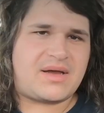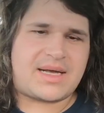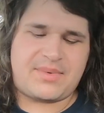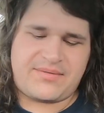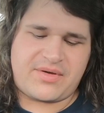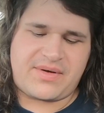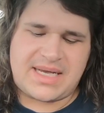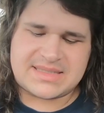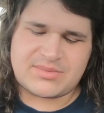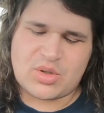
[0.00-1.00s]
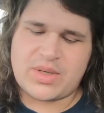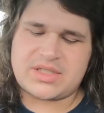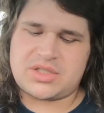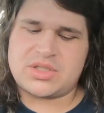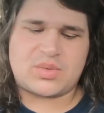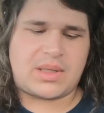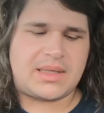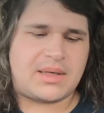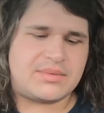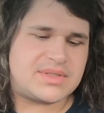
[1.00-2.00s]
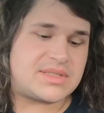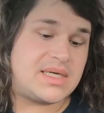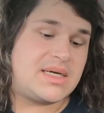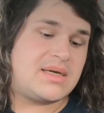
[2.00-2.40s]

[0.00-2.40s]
A couple of you have asked some questions while I was